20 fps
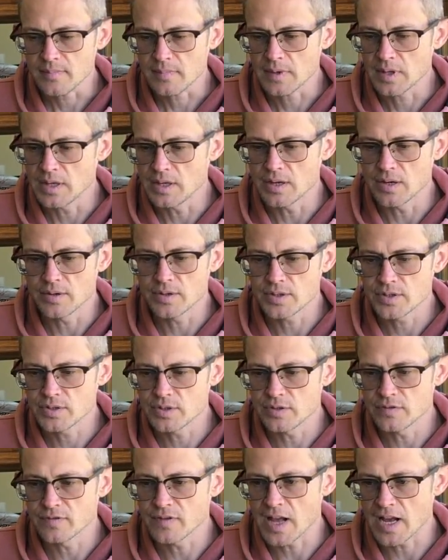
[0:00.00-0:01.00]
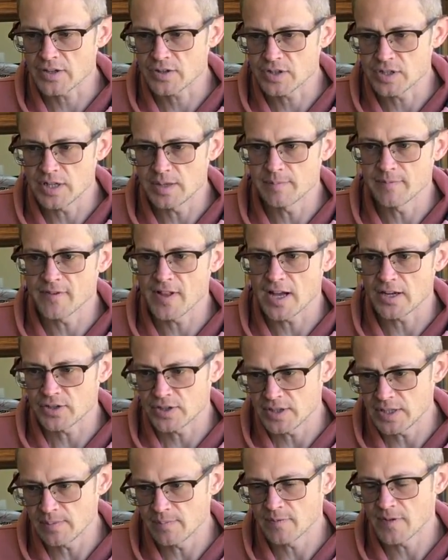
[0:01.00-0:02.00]
just do flash steep, flash
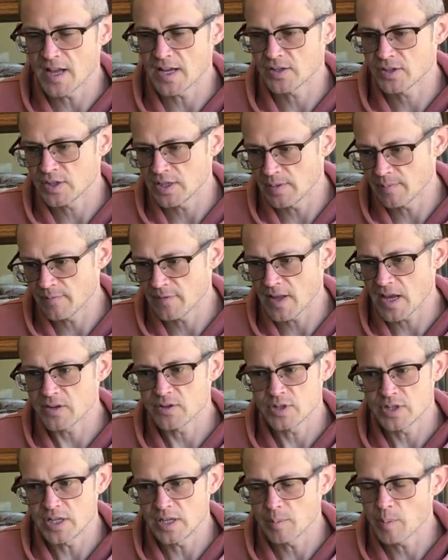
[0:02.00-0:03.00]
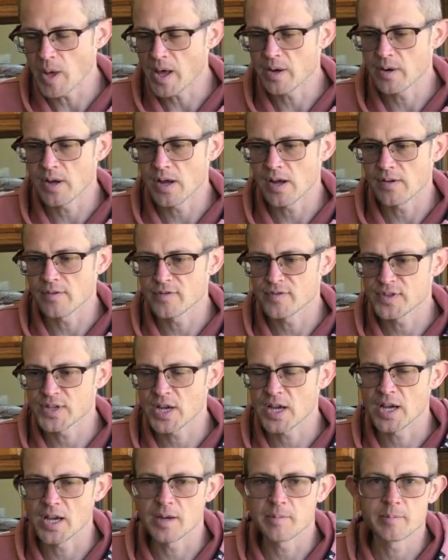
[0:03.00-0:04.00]
steep, flash steep, flash steep. I don't have
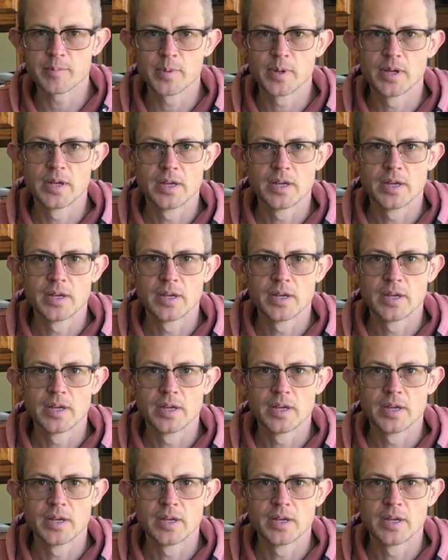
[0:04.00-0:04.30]
time.